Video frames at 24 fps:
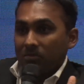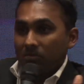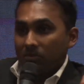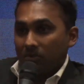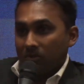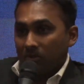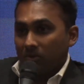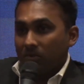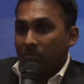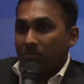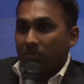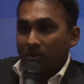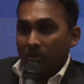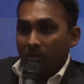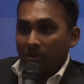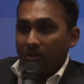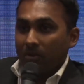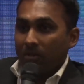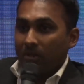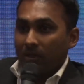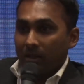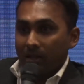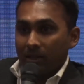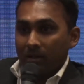Look
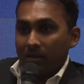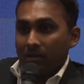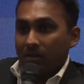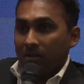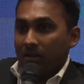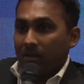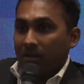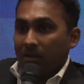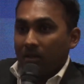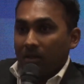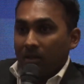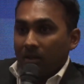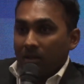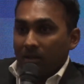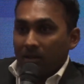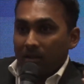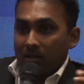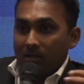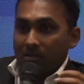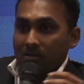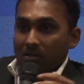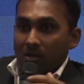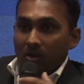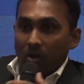beyond that.
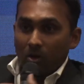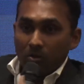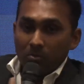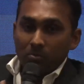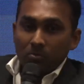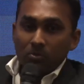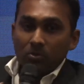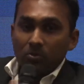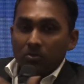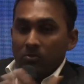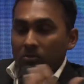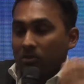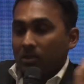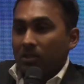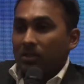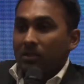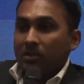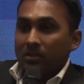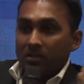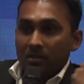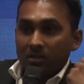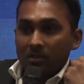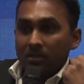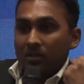There's a lot more to
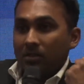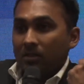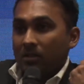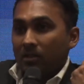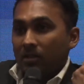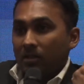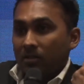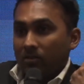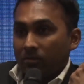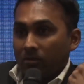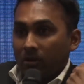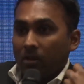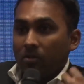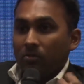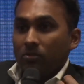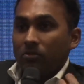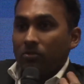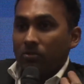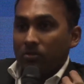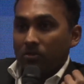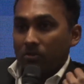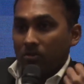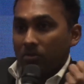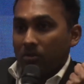learn
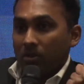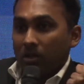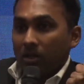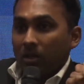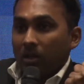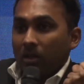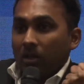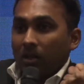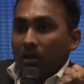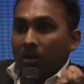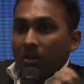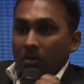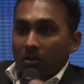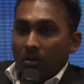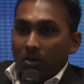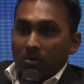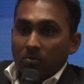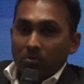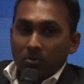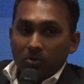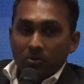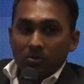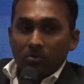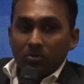around you, a
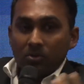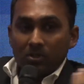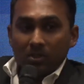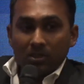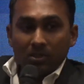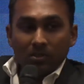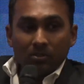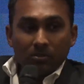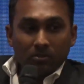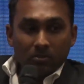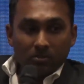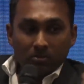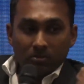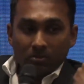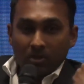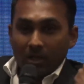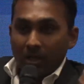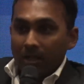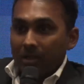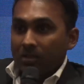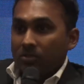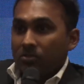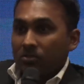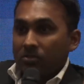lot more to learn through
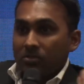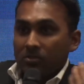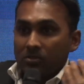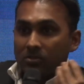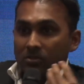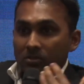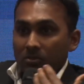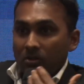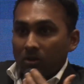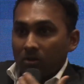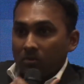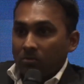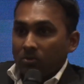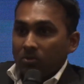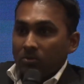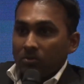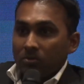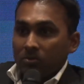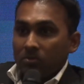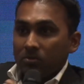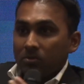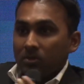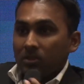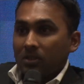cultures, a lot more
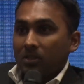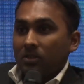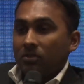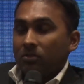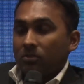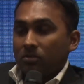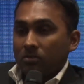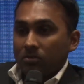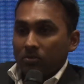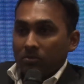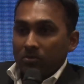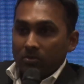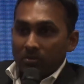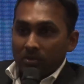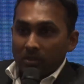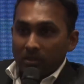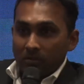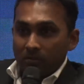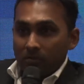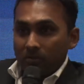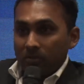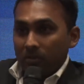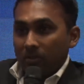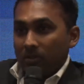to learn through
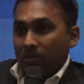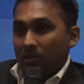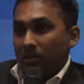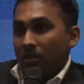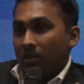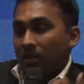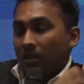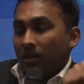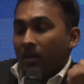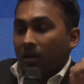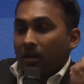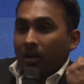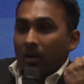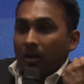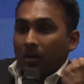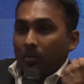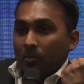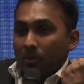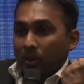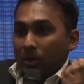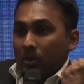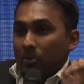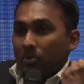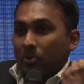different
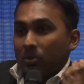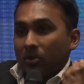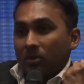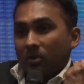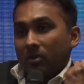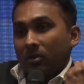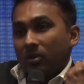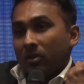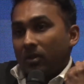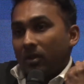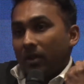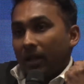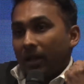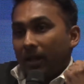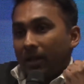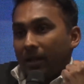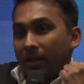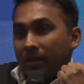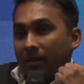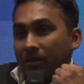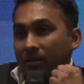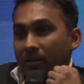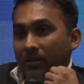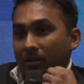people,
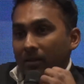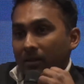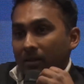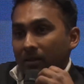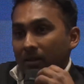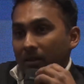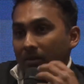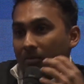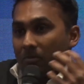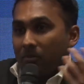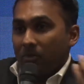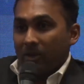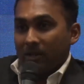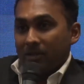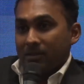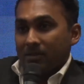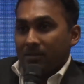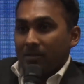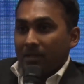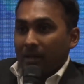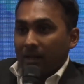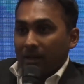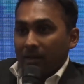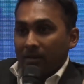and embrace
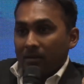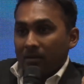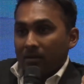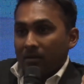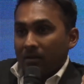that.